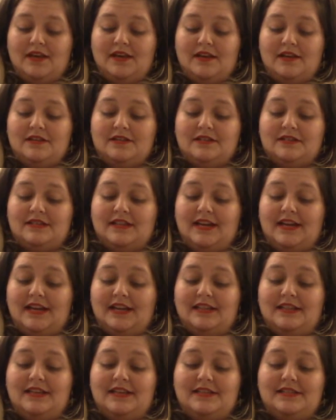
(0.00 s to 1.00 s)

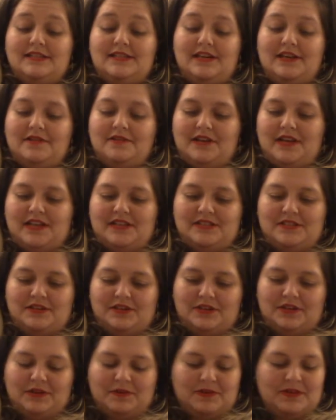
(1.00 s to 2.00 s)
Slide these down as
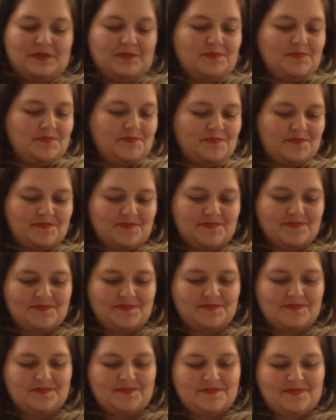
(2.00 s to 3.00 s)
you're going.
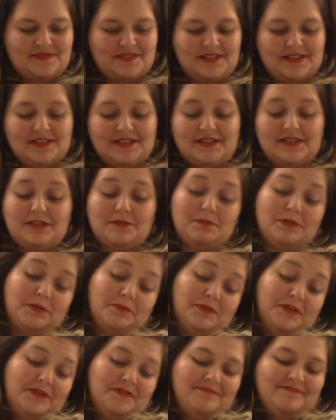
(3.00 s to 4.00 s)
Little
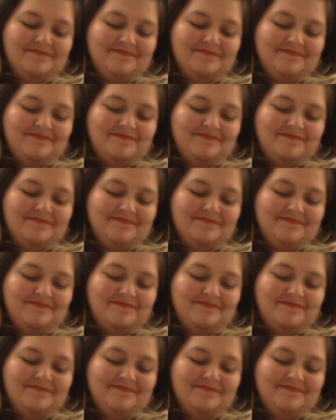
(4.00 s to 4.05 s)
blooper.